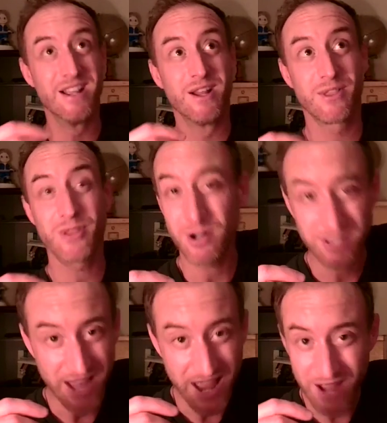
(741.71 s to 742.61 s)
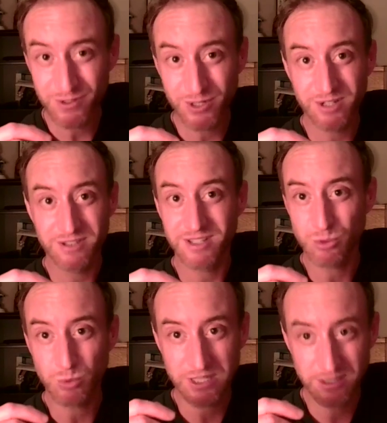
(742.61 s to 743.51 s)
thoughts after, 6
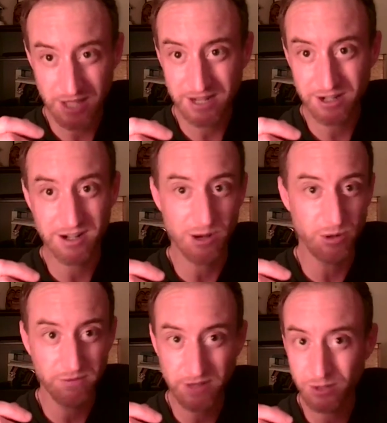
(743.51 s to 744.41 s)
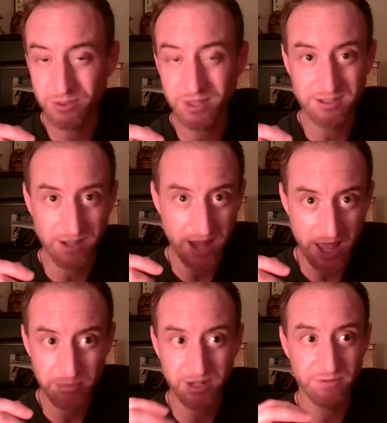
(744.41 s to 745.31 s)
weeks later, how I felt, things that
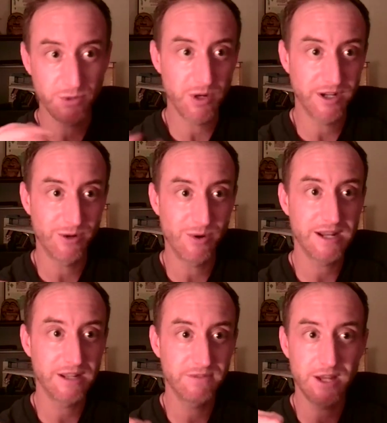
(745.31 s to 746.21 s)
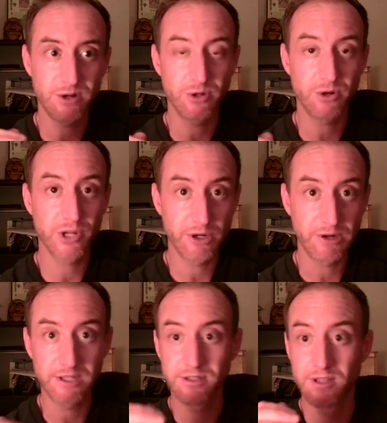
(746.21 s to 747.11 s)
happened. If you want to know any of that or you're
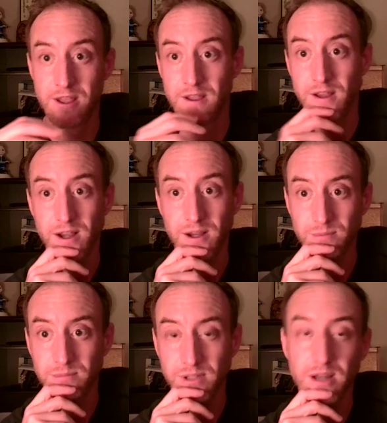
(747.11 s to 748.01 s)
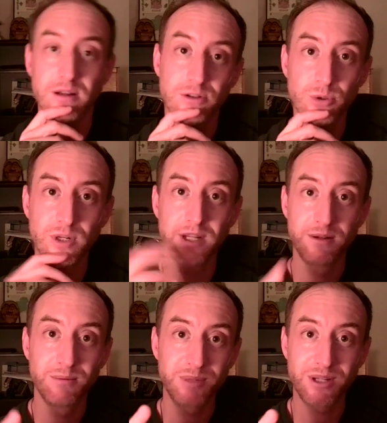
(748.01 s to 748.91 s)
curious, yeah, tune in
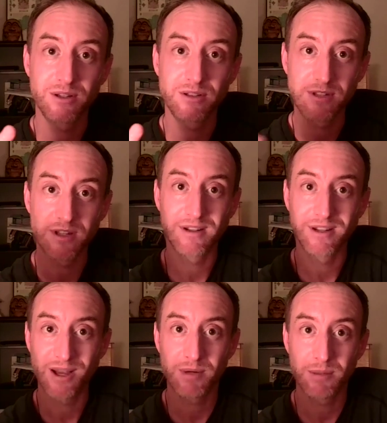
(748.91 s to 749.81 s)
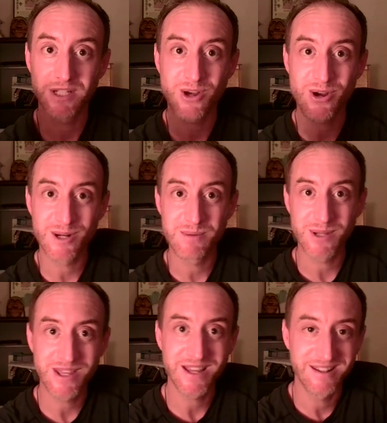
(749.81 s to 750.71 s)
because I'm going to be talking about
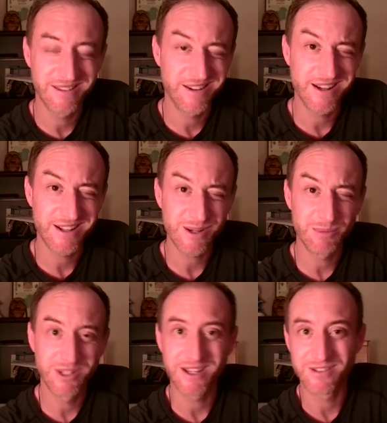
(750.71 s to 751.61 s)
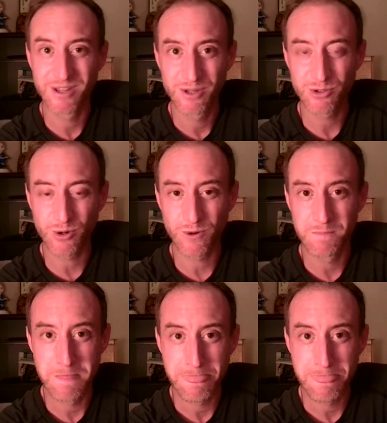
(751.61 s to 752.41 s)
that in the next couple of days. So